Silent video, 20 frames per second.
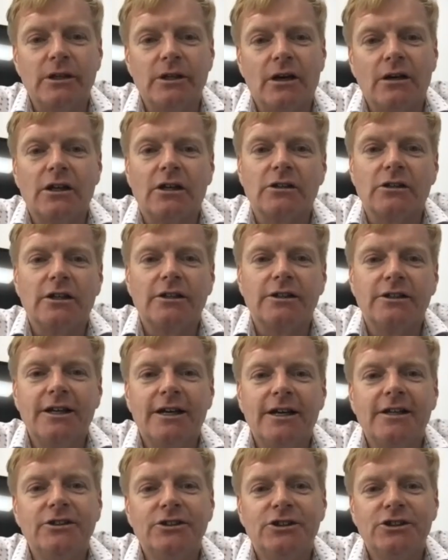I'd like, yeah,
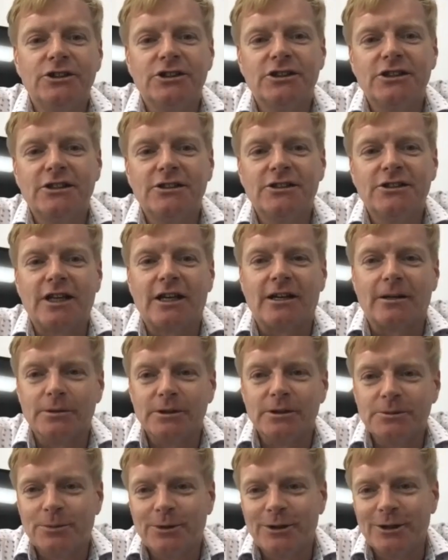you should see his setup.
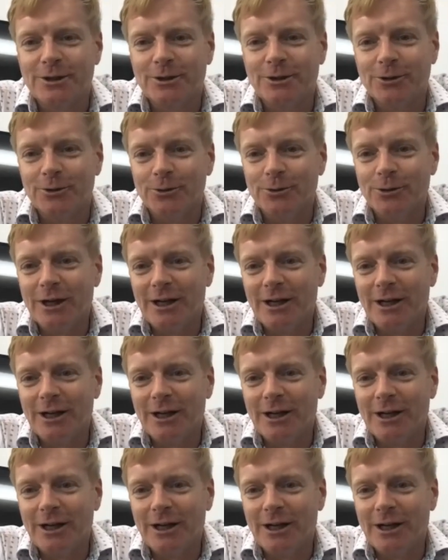It's pretty cool.